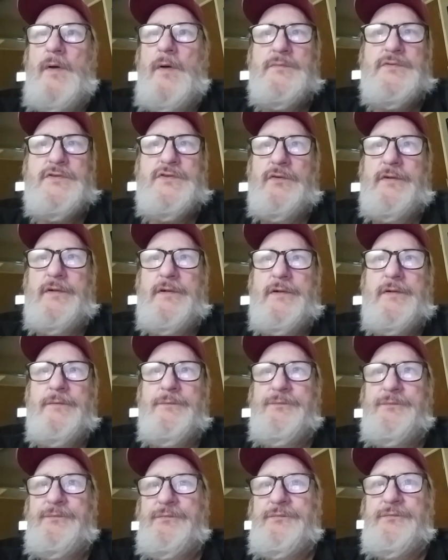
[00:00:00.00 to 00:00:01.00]
I'm still
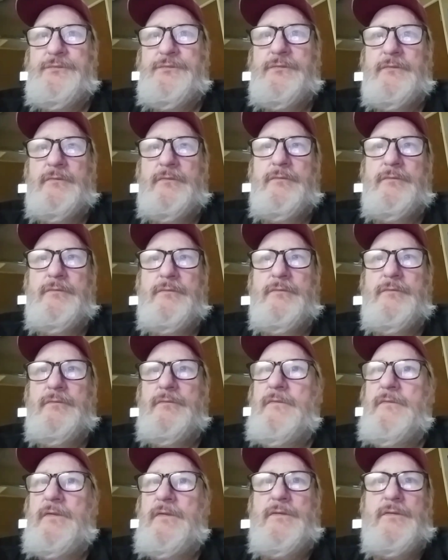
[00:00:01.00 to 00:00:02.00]
here.
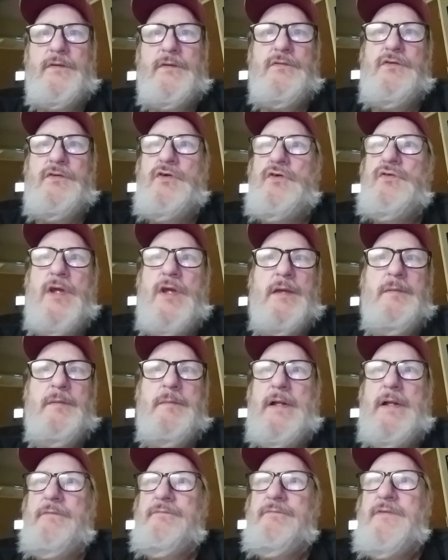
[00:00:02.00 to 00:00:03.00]
You
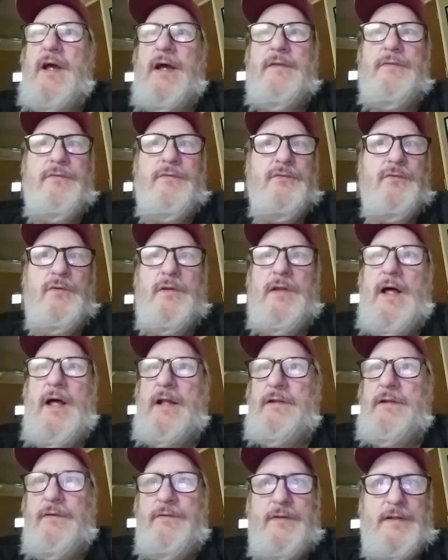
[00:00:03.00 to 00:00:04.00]
name it, I've gotten through a
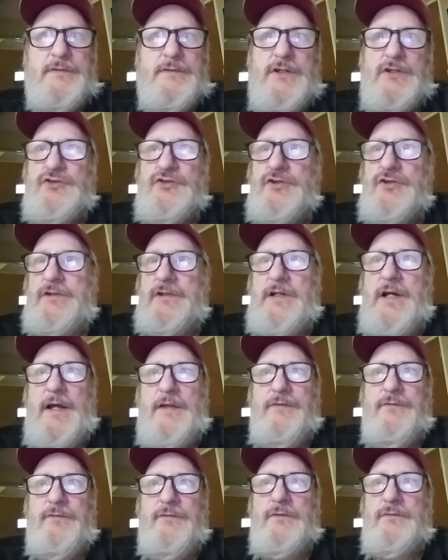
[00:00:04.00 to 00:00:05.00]
lot of things I shouldn't have
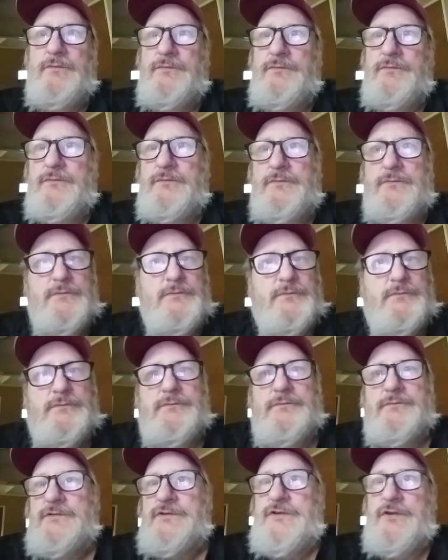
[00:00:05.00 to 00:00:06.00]
got through.
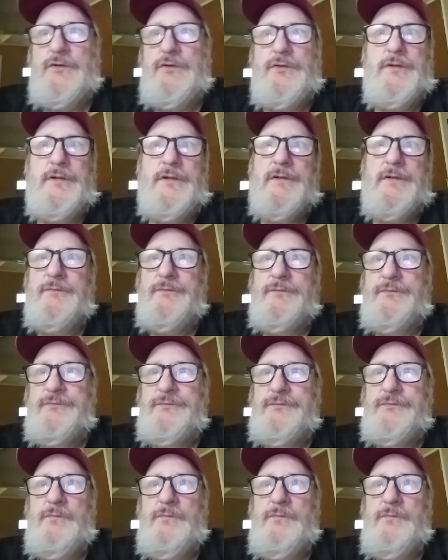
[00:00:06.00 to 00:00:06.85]
Still here.